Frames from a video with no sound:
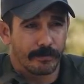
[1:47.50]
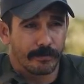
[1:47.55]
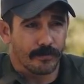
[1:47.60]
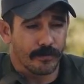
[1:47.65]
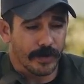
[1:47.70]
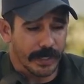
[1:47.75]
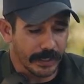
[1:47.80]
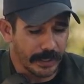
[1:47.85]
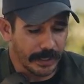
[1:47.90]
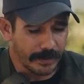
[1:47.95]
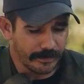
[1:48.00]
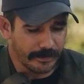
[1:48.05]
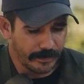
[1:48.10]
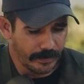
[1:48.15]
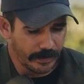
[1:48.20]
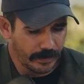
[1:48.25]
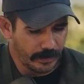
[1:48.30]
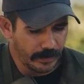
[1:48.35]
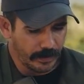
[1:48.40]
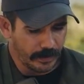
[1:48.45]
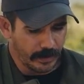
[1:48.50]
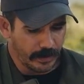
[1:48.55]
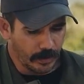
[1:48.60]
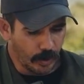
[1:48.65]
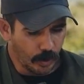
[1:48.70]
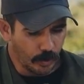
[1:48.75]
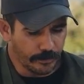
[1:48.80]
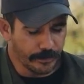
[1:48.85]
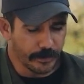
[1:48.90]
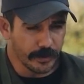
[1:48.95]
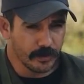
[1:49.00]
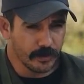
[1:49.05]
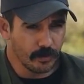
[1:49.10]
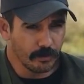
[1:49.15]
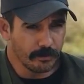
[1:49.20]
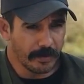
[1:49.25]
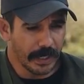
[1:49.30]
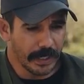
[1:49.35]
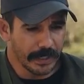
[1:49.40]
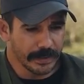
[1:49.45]
bring it over to
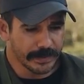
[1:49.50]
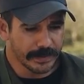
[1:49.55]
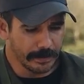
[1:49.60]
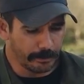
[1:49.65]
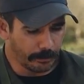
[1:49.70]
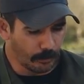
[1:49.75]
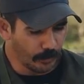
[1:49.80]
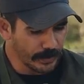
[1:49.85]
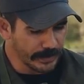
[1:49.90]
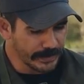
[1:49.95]
my support